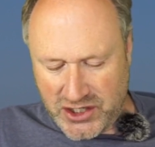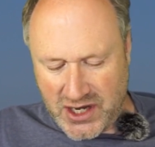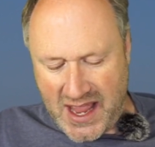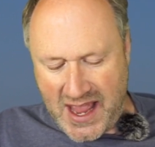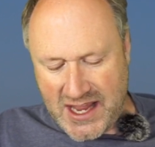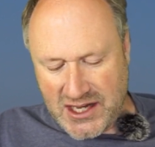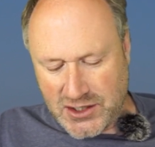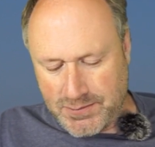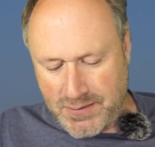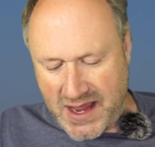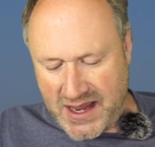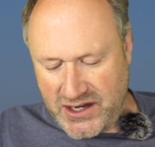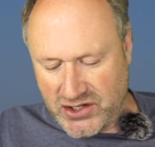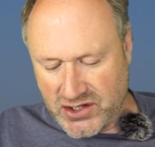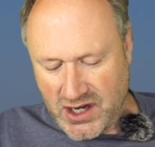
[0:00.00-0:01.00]
to
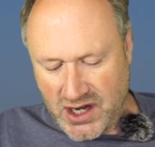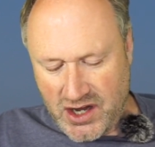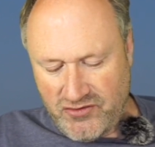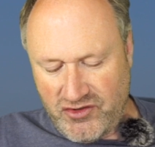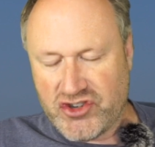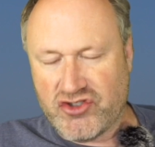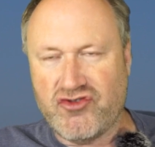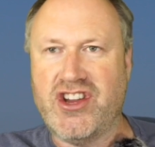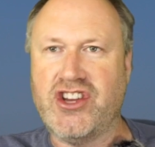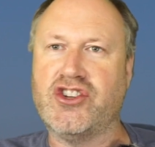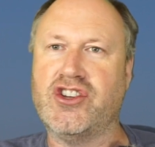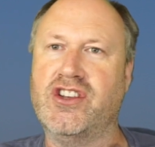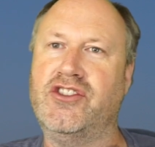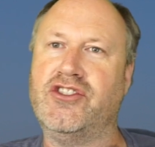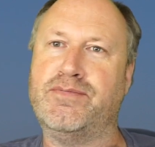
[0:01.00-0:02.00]
airspace
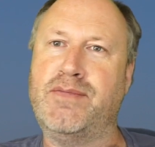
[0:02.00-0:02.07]
restrictions.